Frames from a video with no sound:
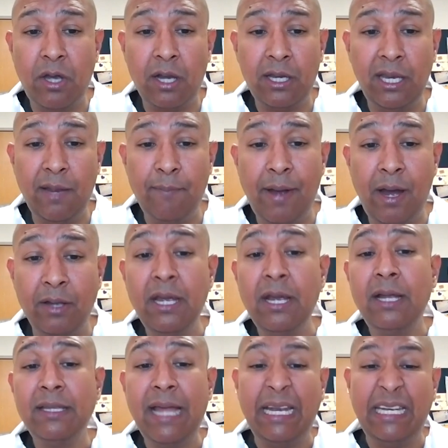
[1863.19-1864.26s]
talking about
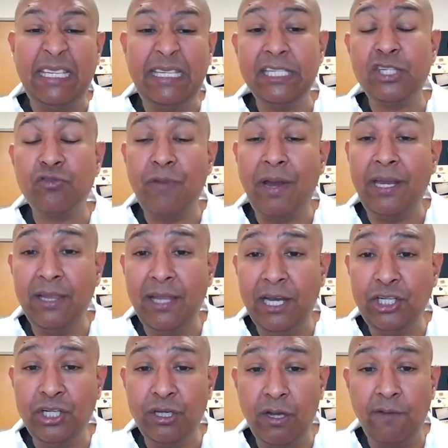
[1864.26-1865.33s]
that
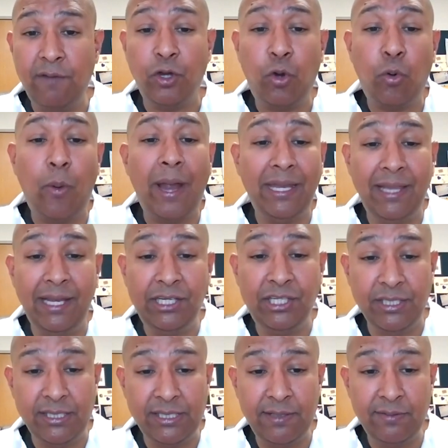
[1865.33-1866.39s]
dysregulation of the
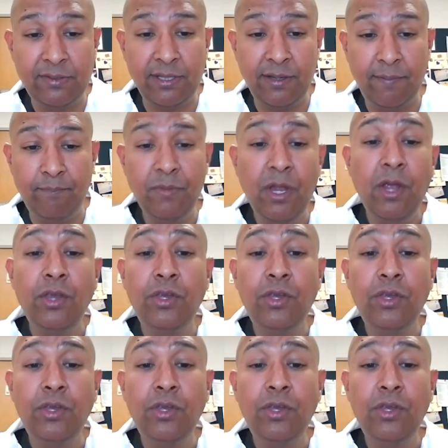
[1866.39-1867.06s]
coagulation system.